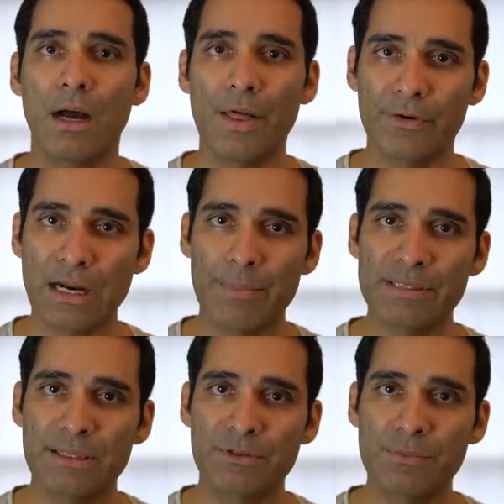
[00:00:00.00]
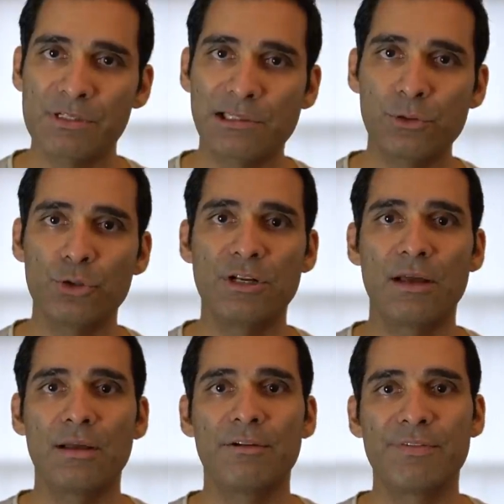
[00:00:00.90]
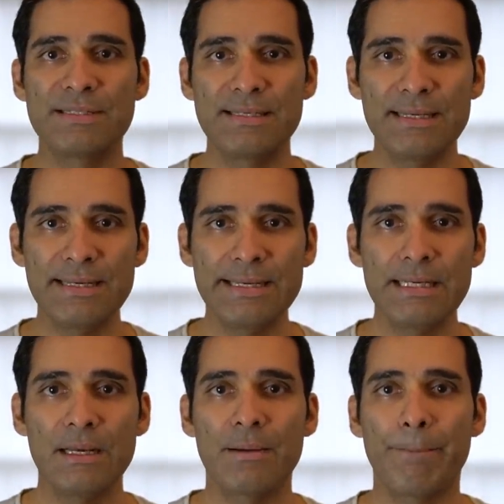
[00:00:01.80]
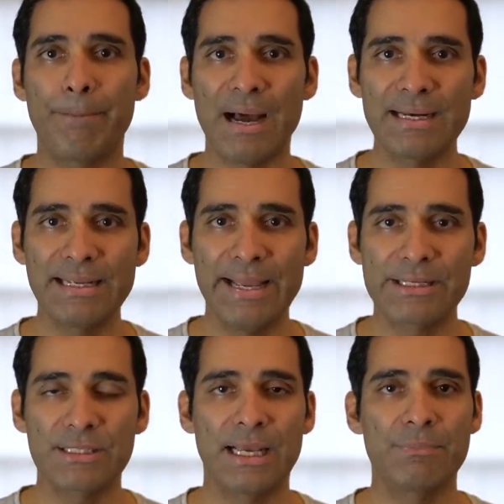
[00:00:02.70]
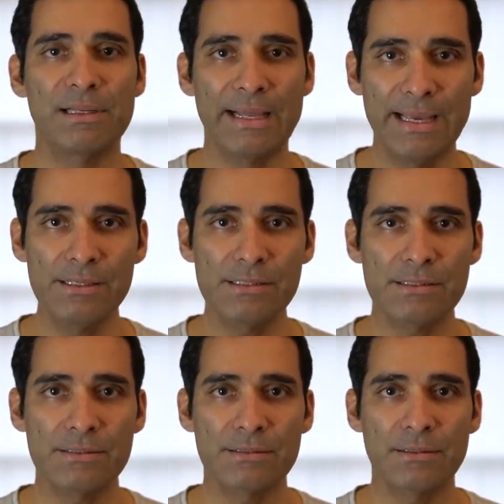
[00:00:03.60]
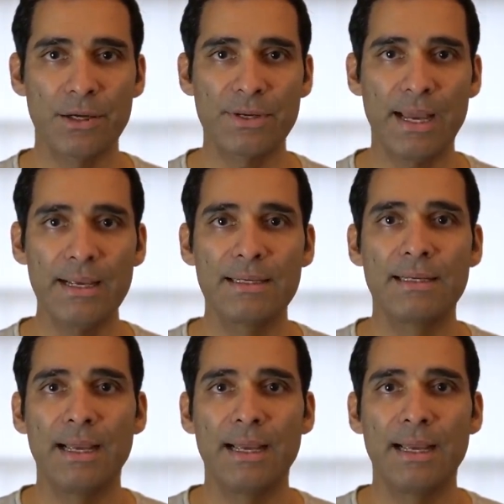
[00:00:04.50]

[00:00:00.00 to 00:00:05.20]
Other common symptoms include fatigue, body aches and malaise, okay?